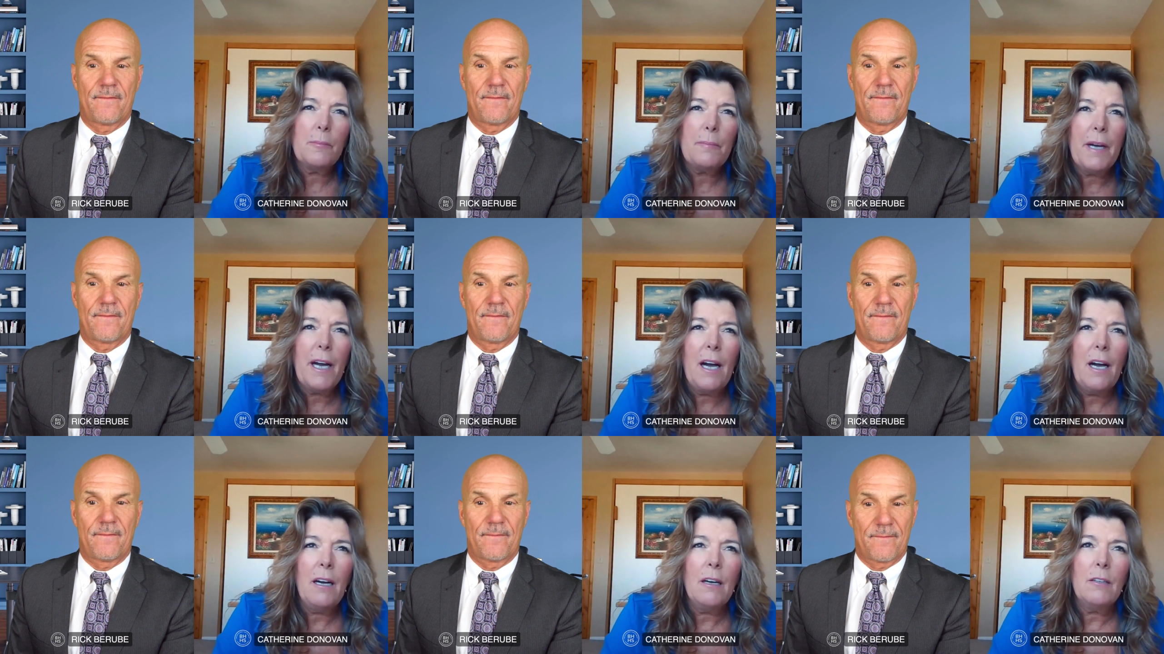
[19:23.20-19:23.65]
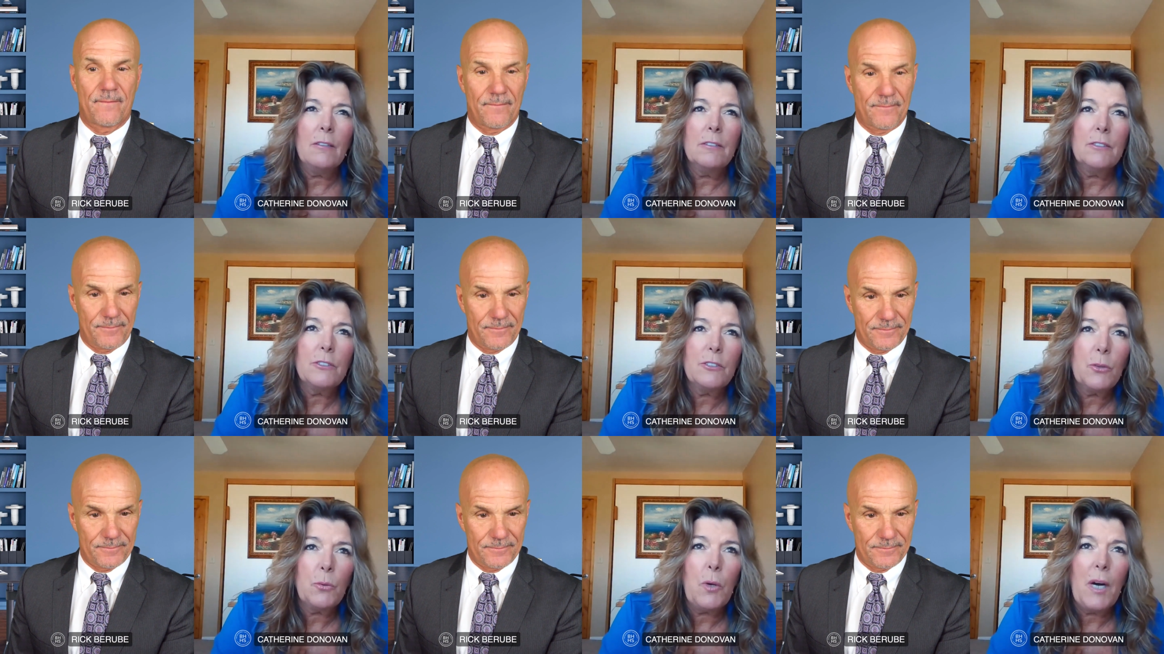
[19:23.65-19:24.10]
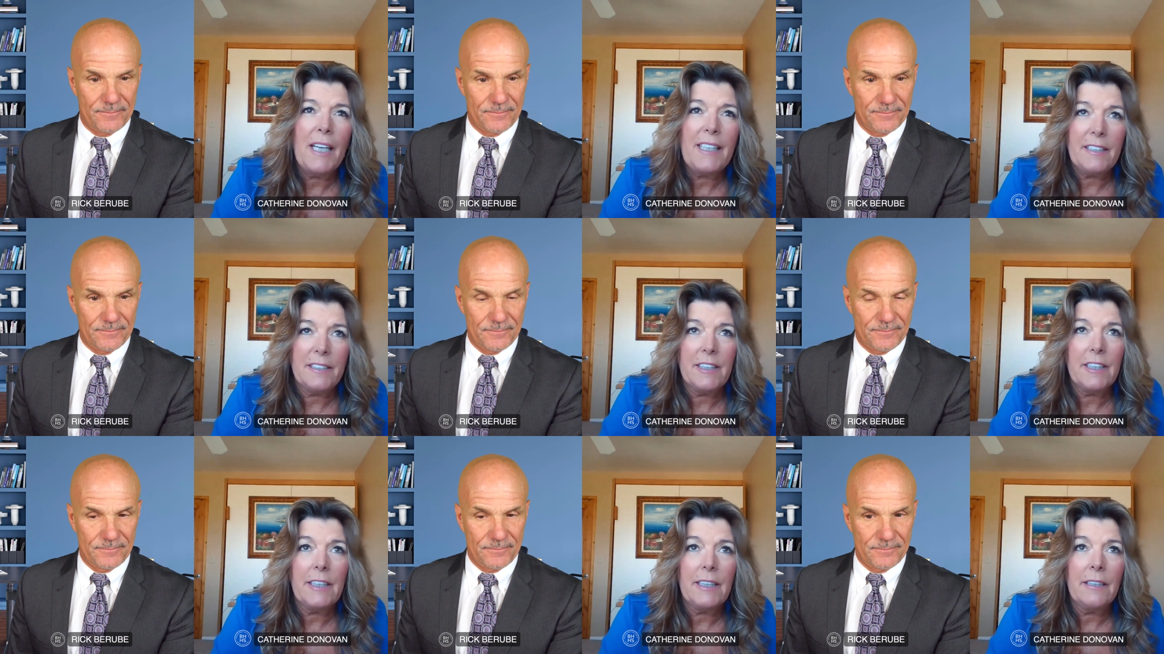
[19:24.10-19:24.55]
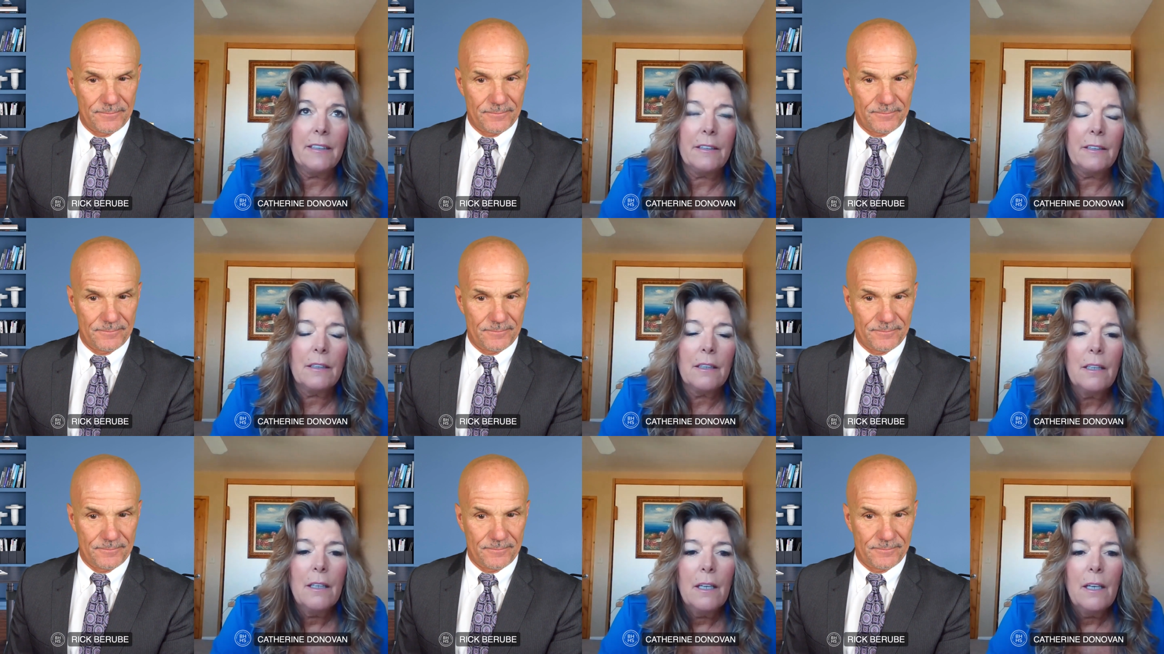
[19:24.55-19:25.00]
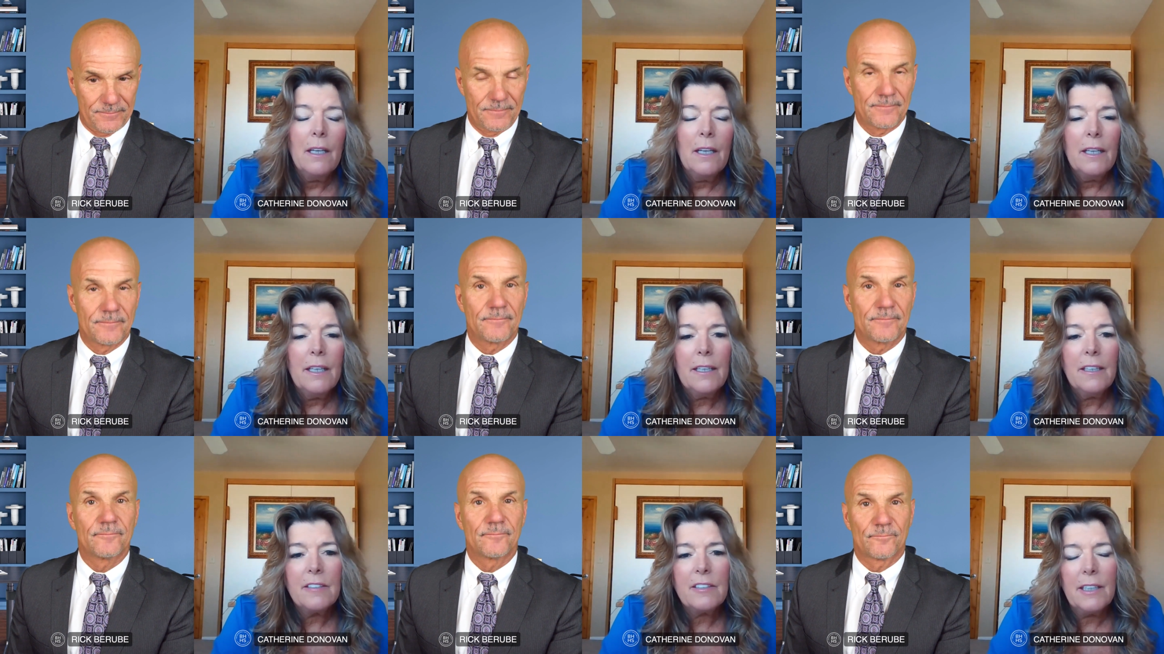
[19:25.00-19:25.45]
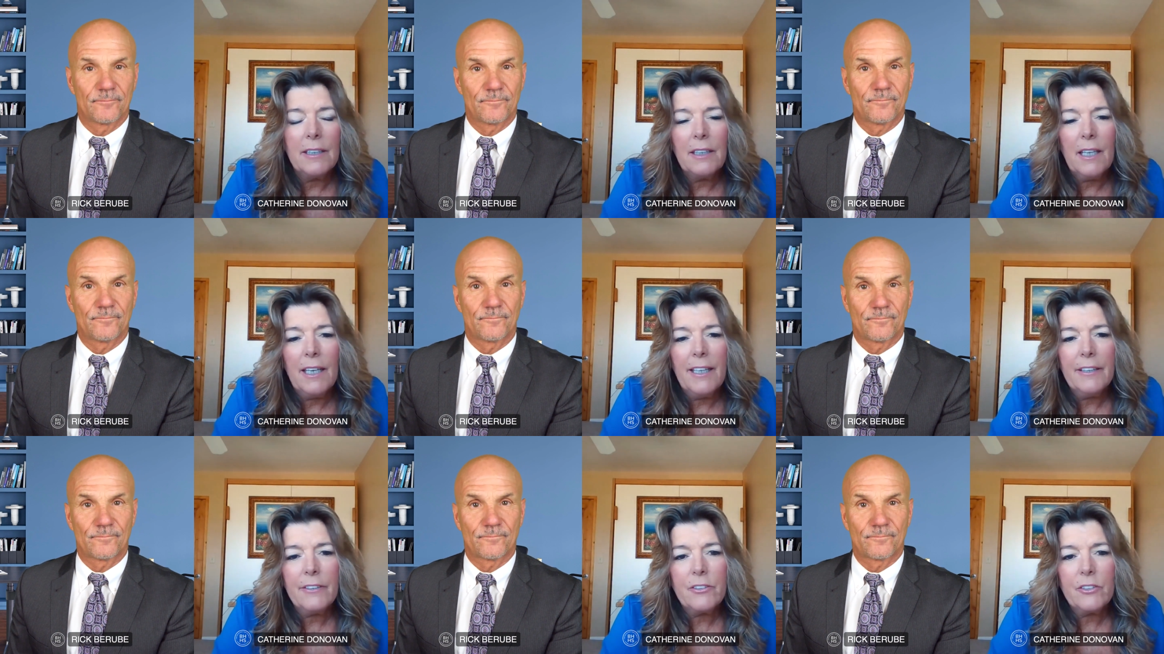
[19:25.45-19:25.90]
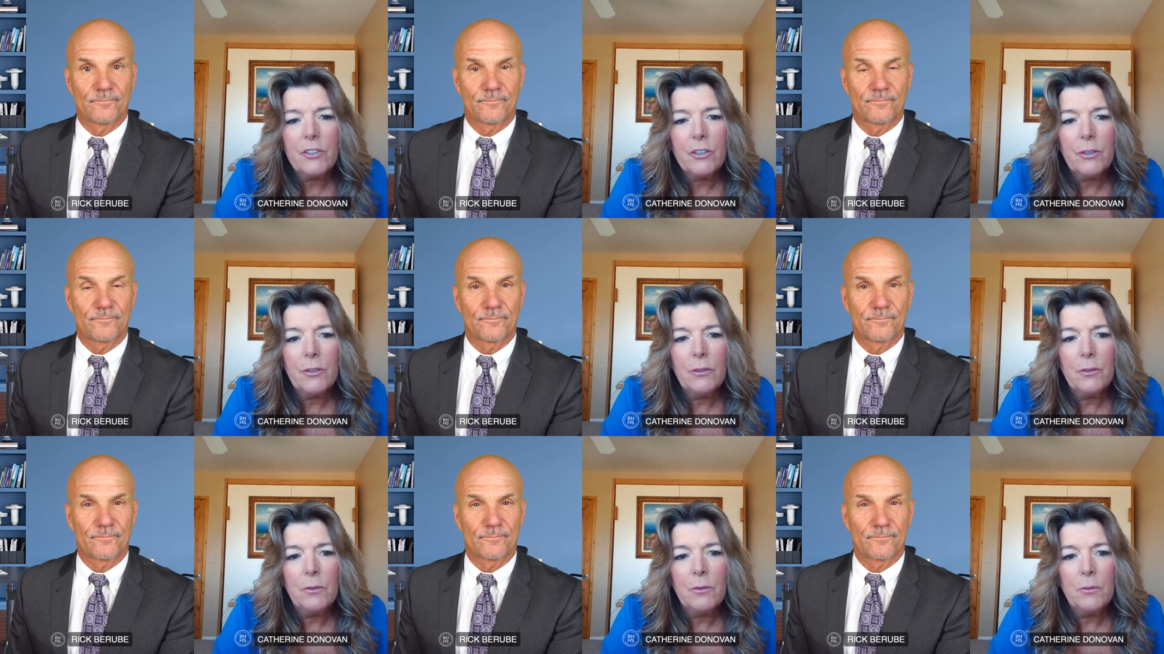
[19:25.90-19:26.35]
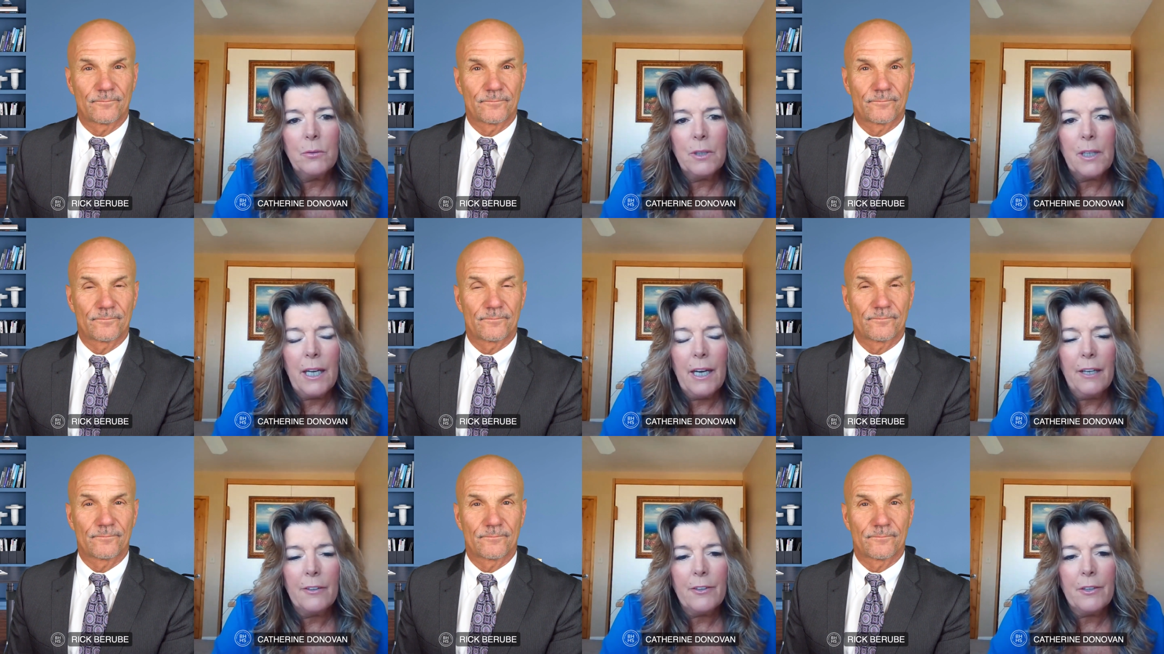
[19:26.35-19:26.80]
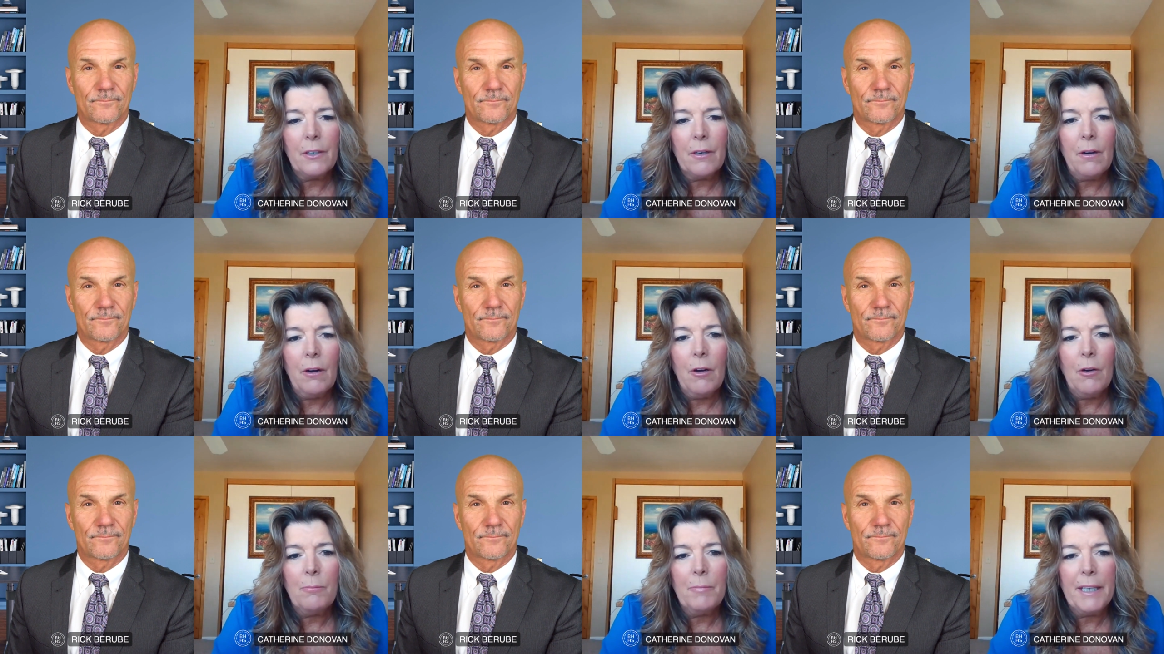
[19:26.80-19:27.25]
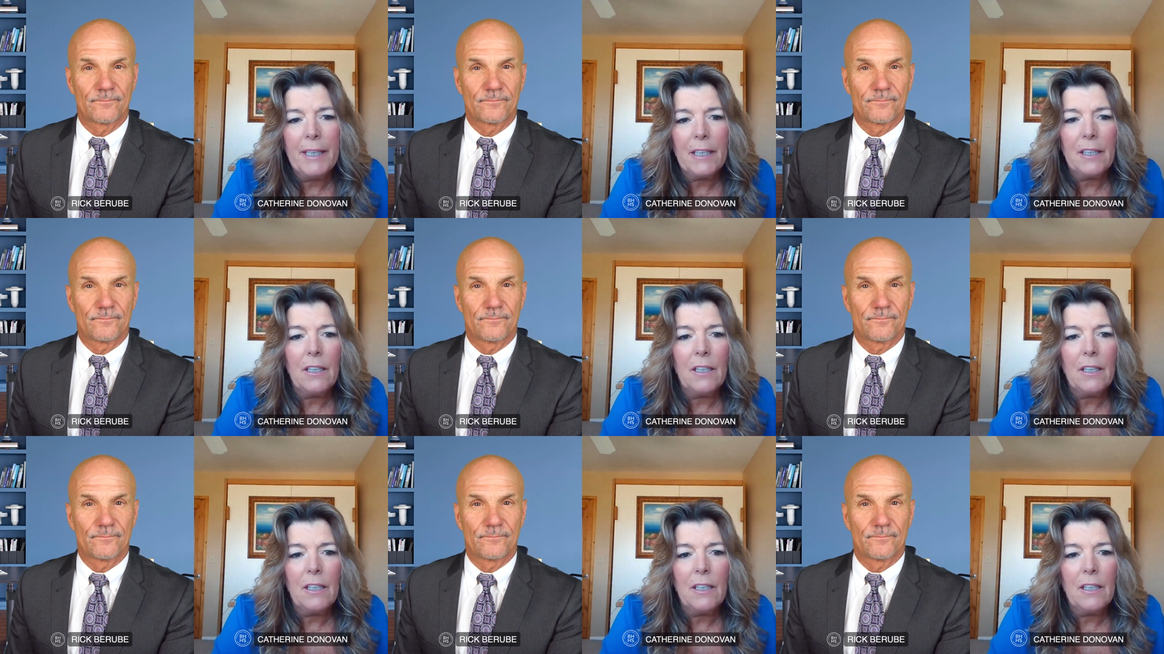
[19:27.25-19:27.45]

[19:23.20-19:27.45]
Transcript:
Speaker 1: about twice a year. Is I like to gather all my